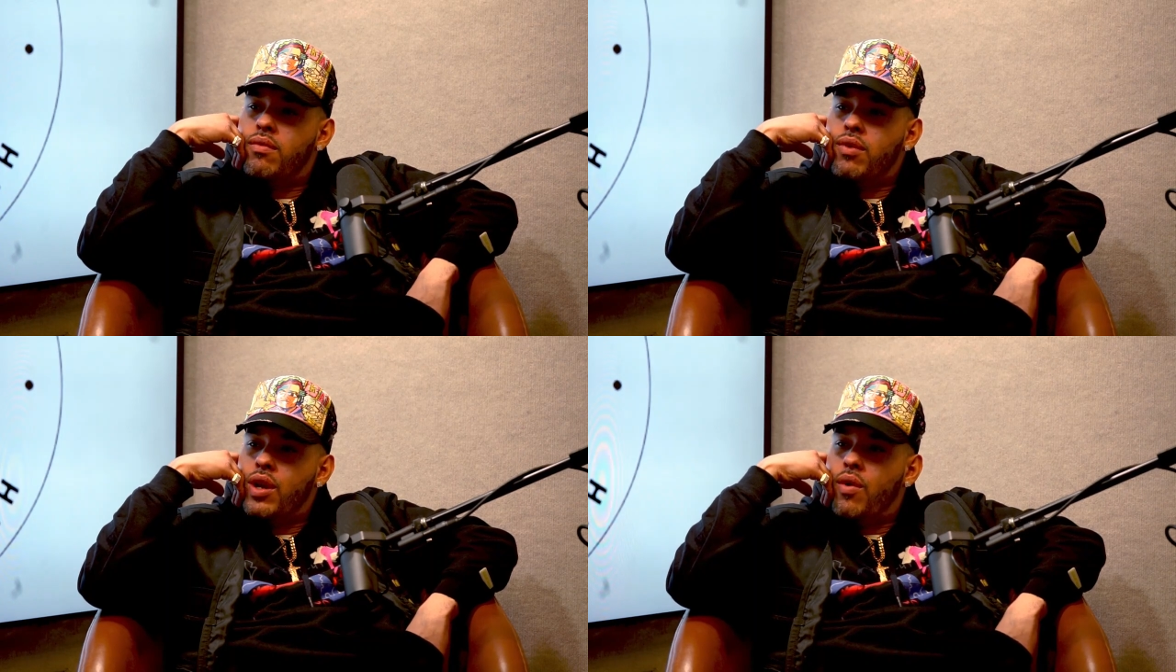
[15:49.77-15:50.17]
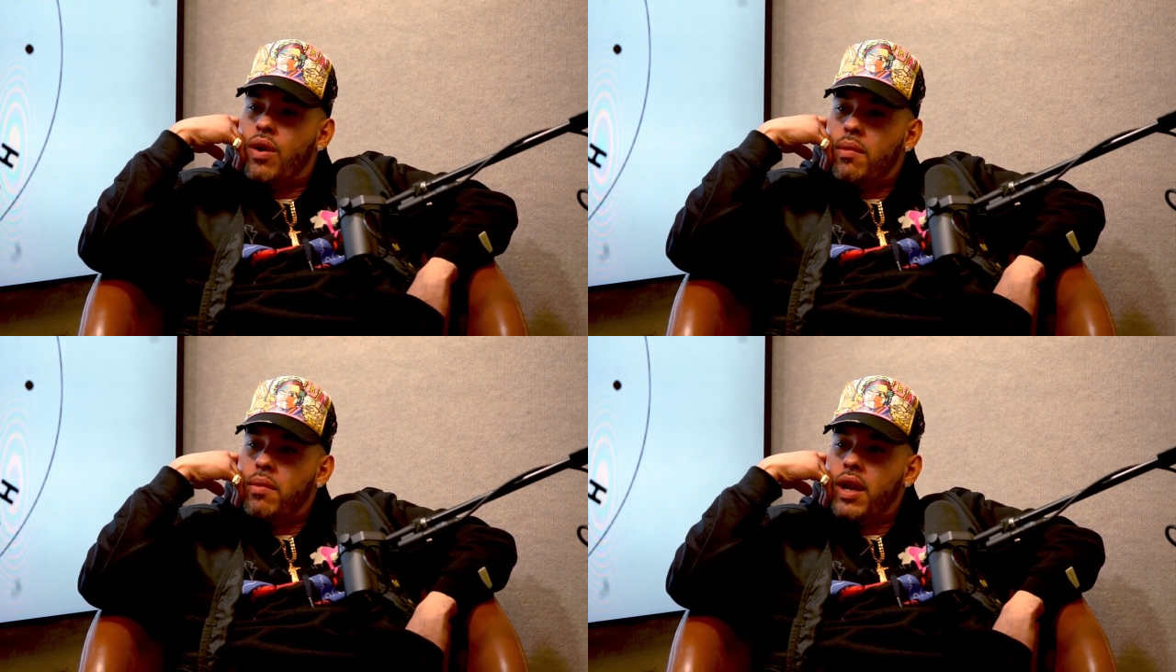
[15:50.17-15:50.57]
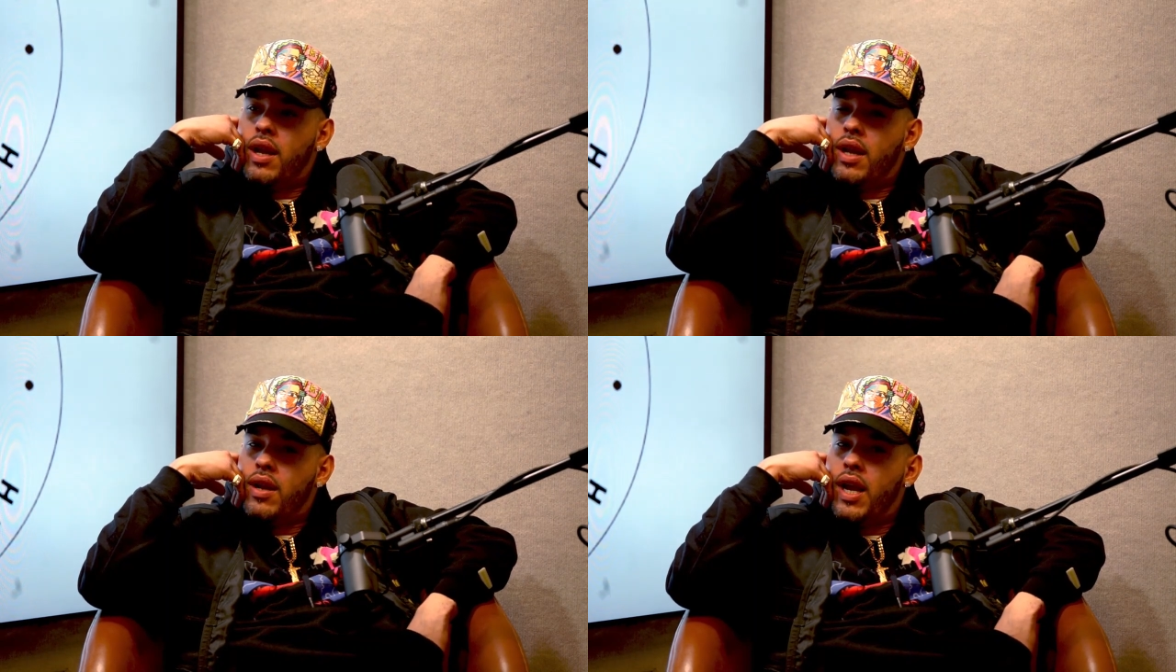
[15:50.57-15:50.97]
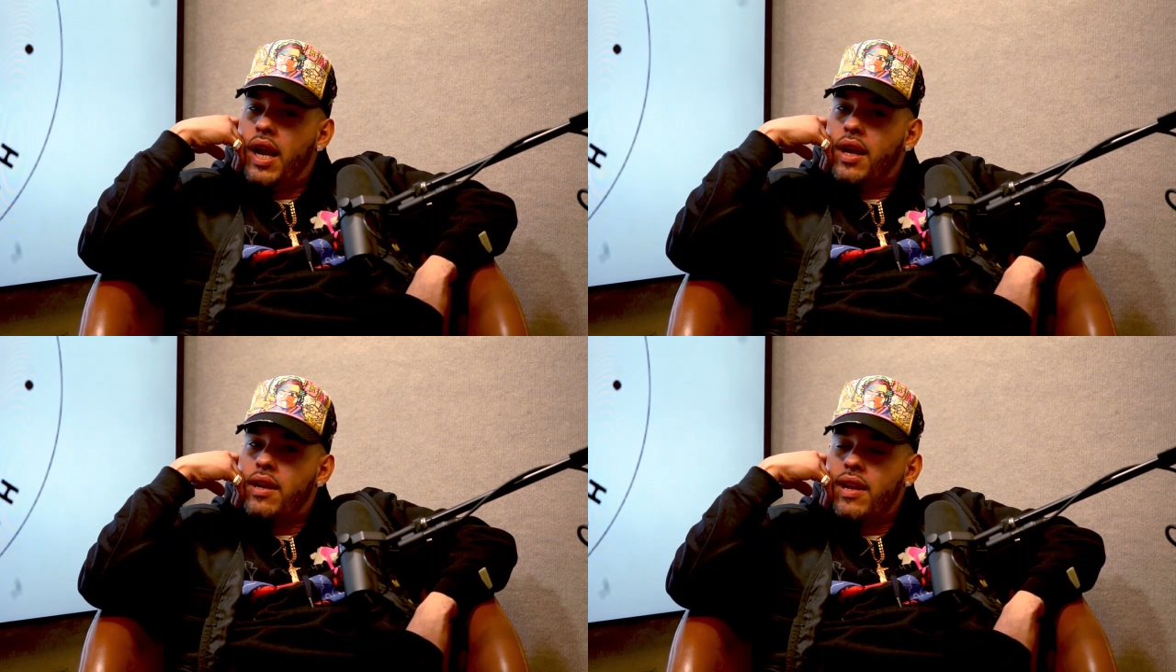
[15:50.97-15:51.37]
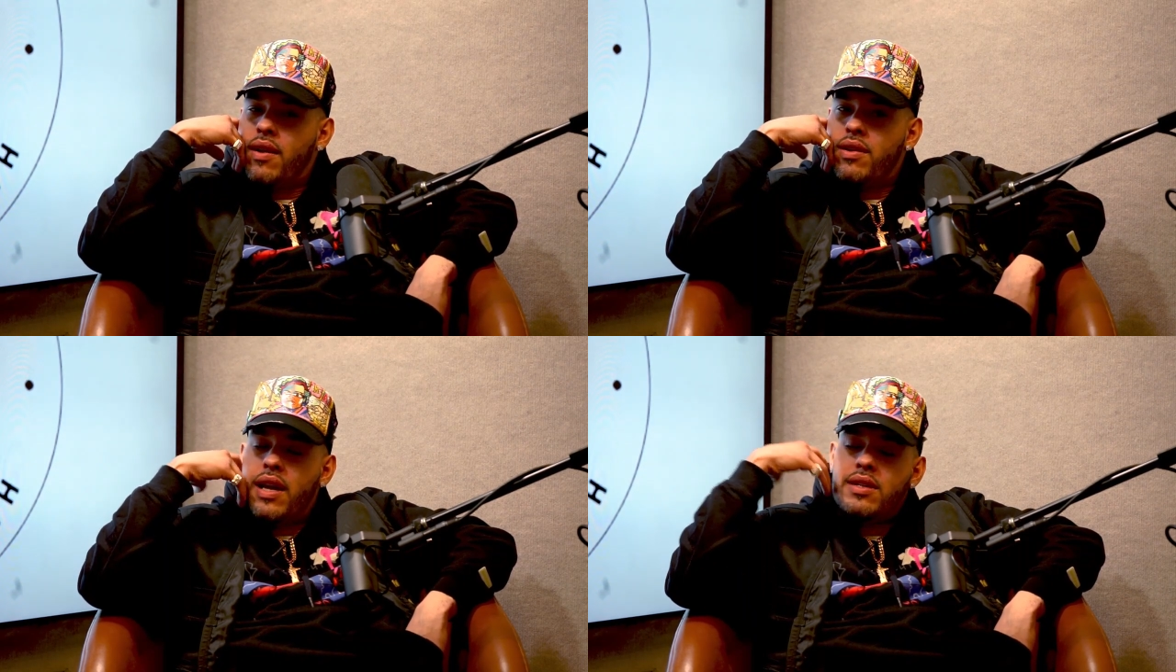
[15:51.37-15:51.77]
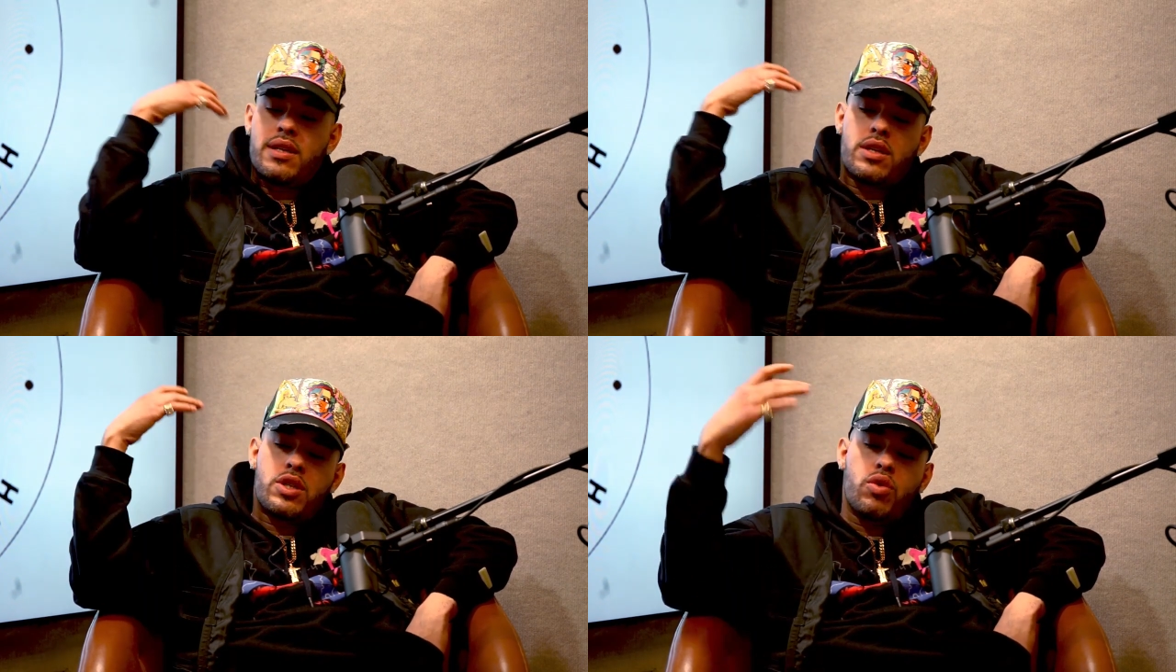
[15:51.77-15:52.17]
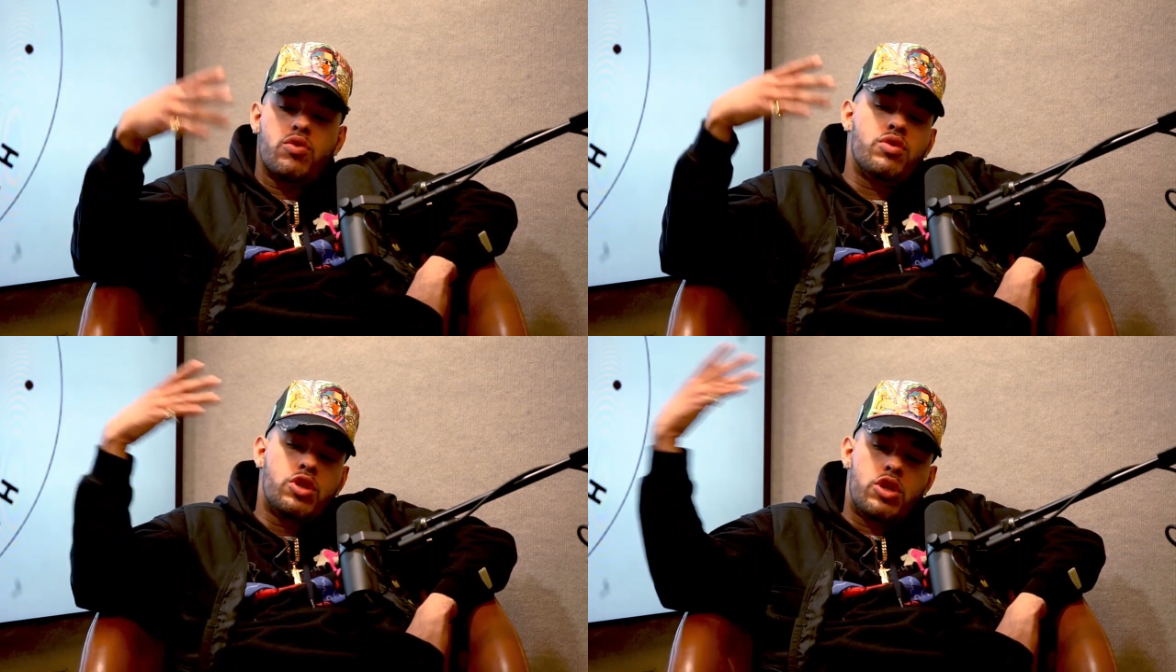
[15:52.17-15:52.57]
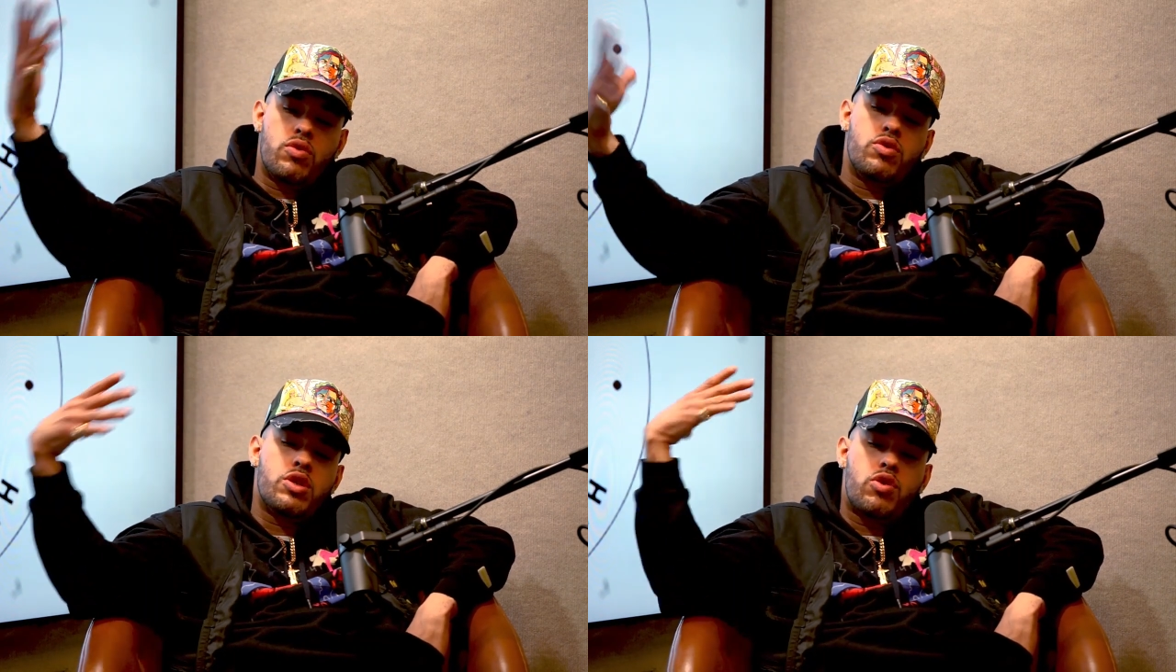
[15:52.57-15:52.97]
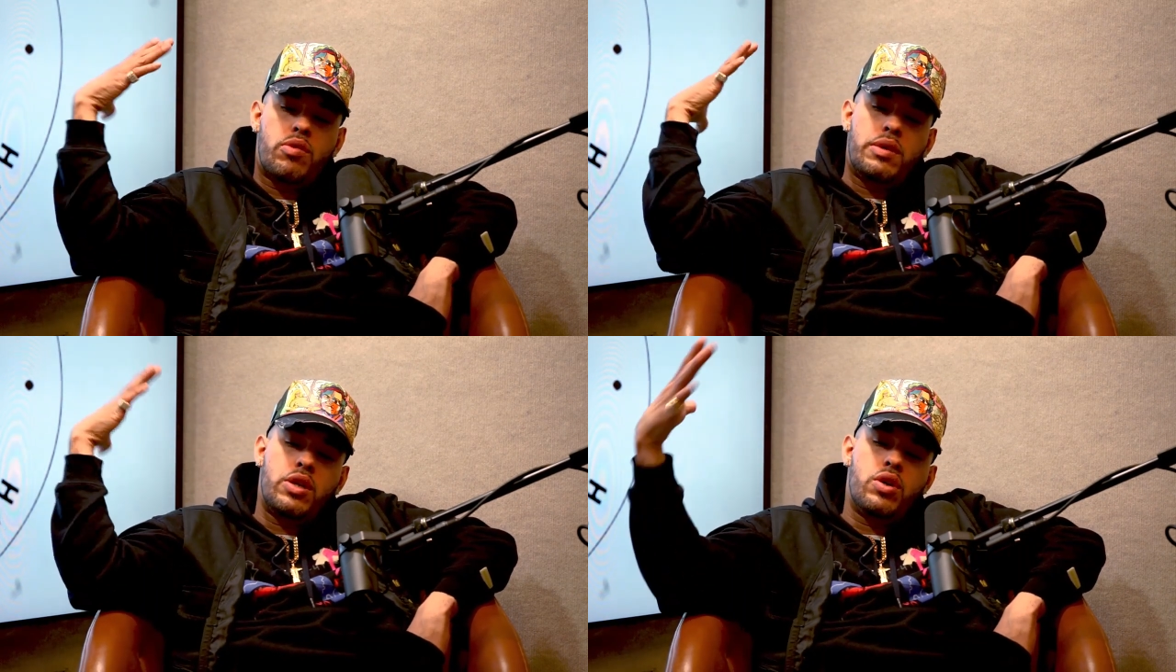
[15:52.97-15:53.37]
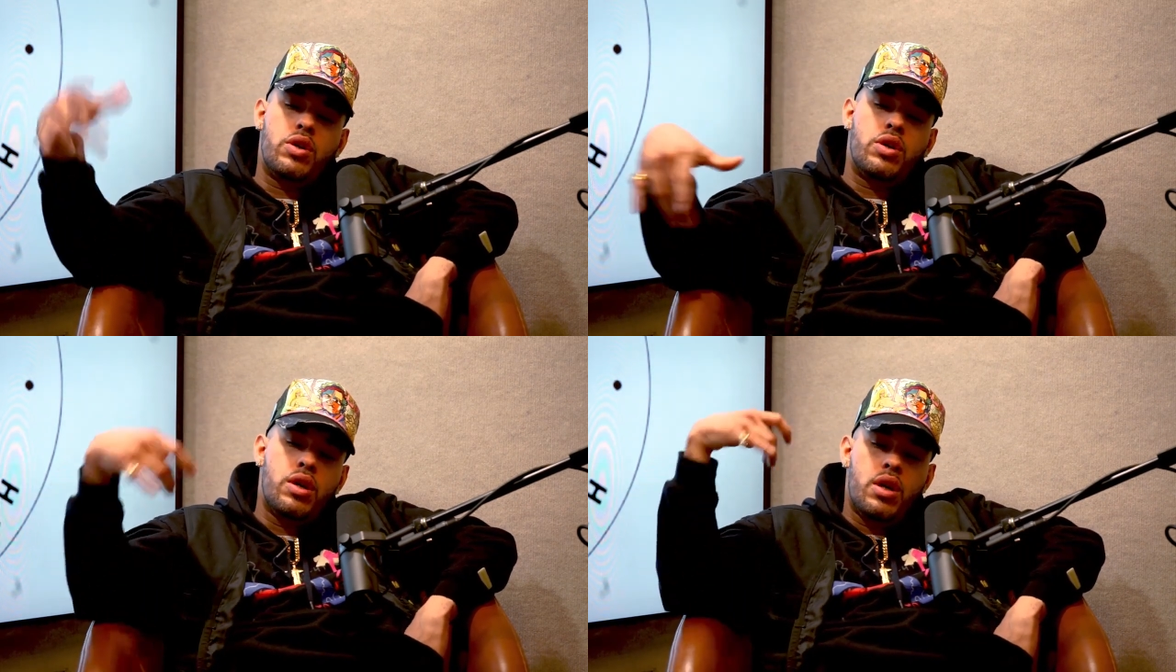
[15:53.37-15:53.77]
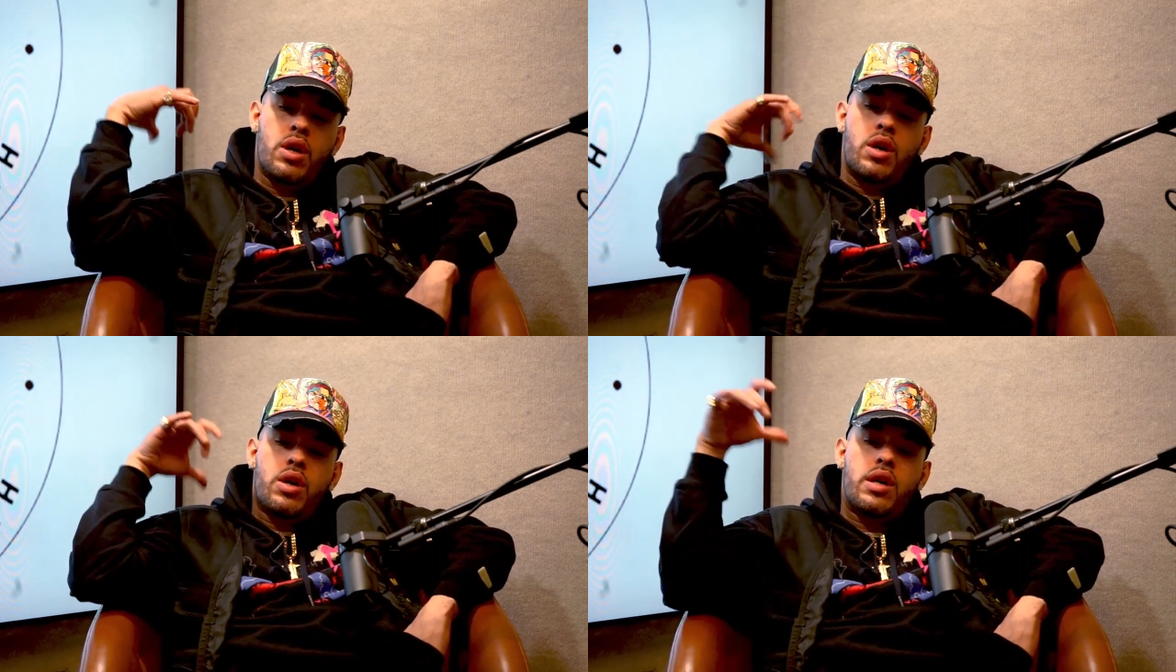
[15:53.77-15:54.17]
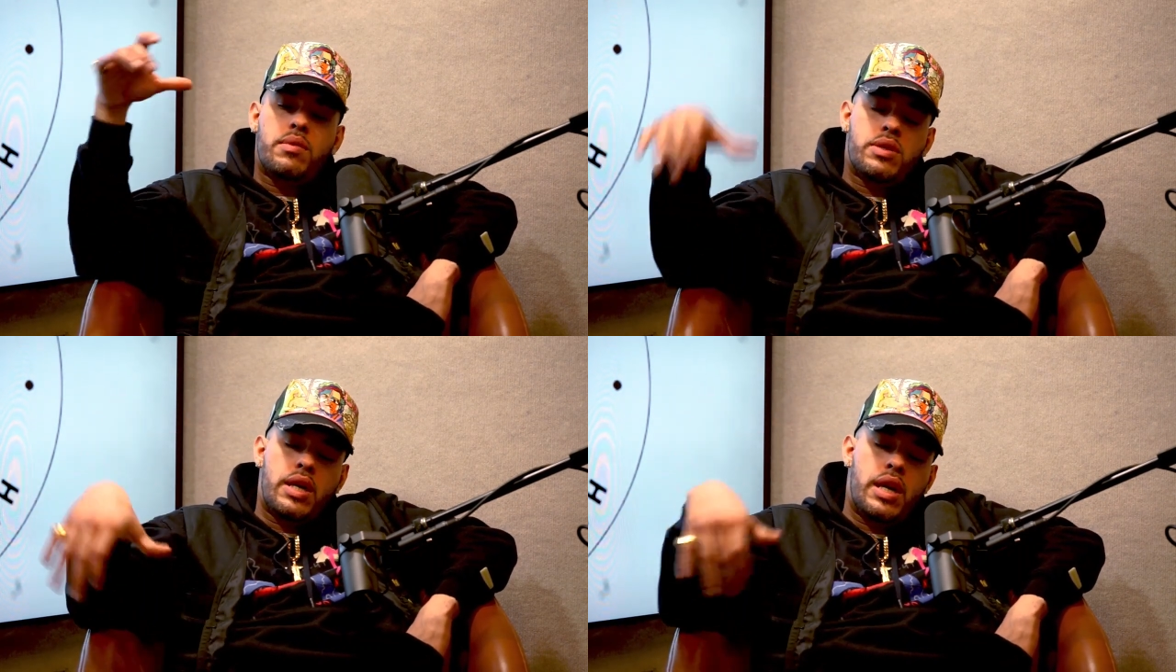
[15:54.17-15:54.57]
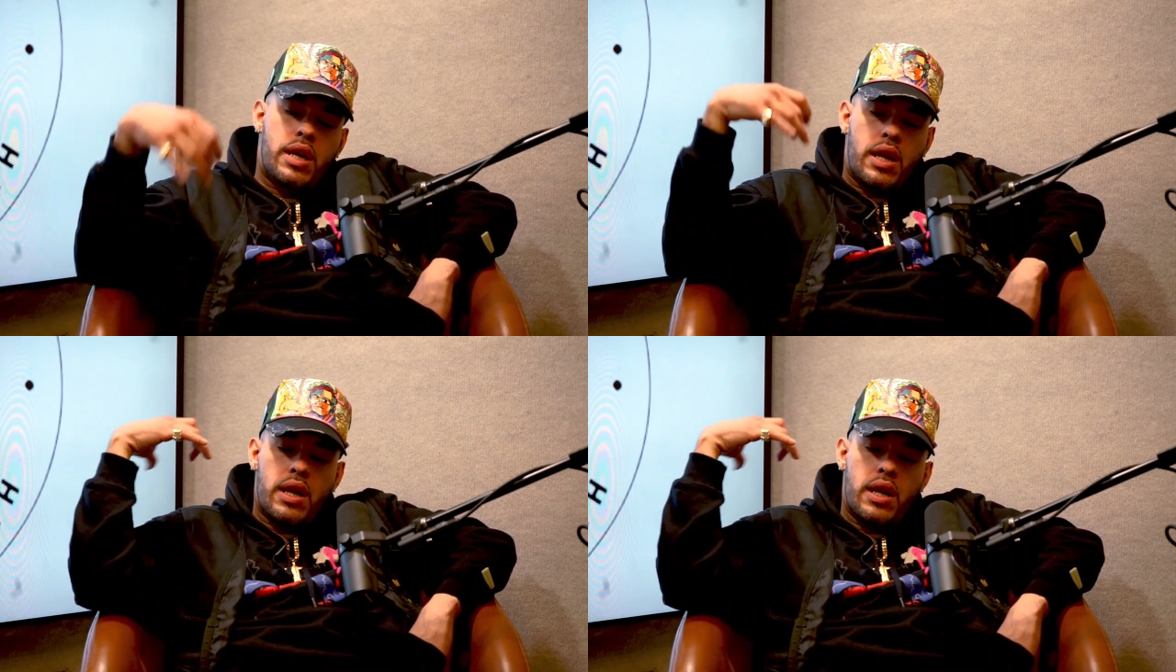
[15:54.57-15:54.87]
You know what I mean? Like, that's your children's gonna be good. You know what I'm saying?